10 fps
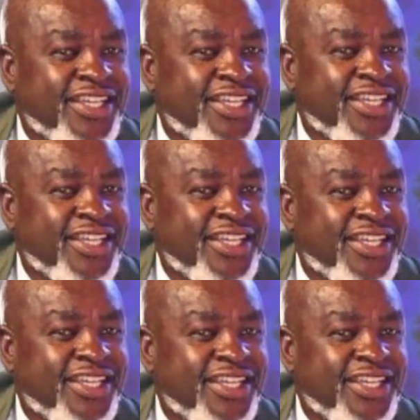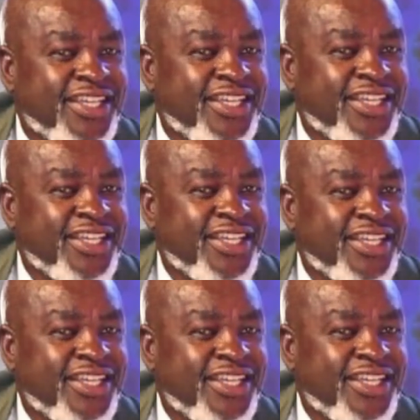Nido Kubeni, who actually was my coach
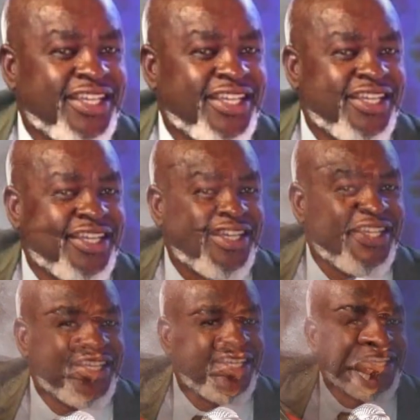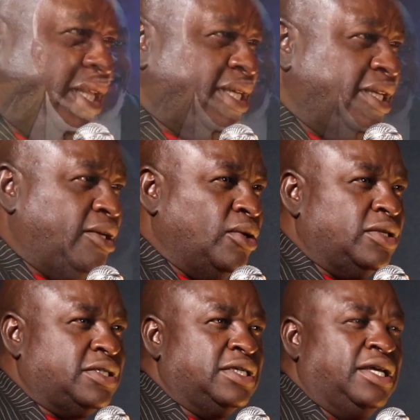for some time. I've worked with Lisa
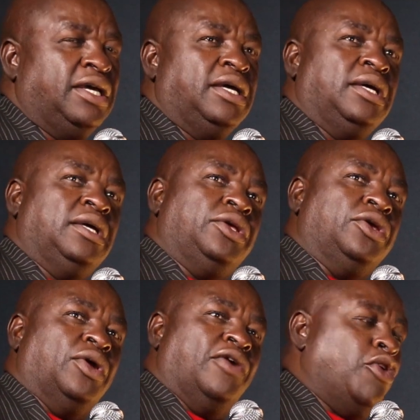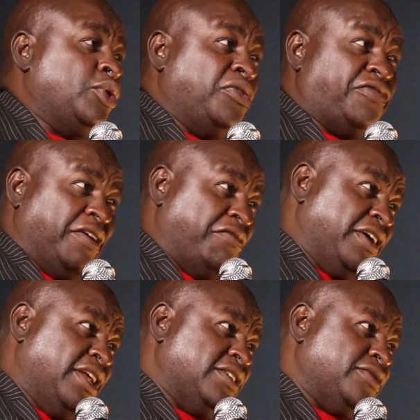Nichols. I've worked with Frank
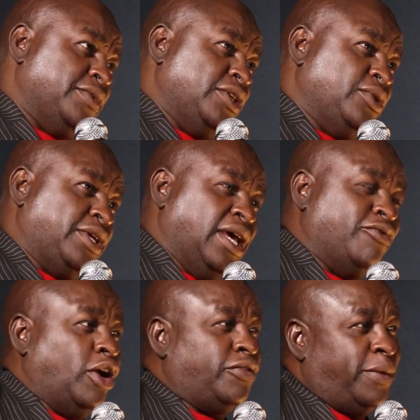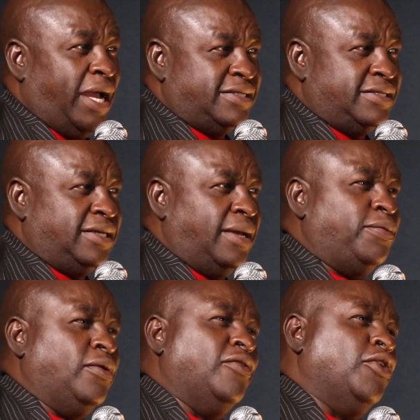Furness from the UK. I've worked from guys in
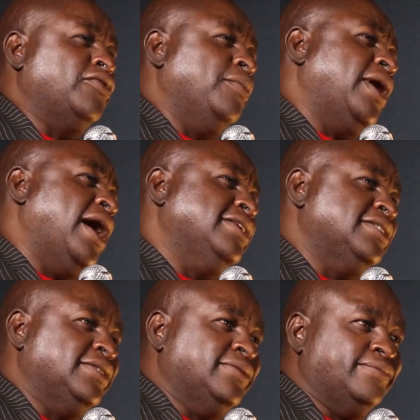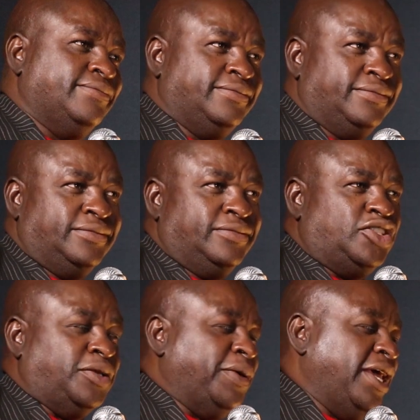Singapore. I've worked from guys in
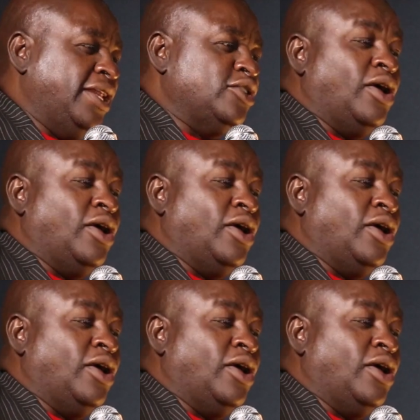Japan.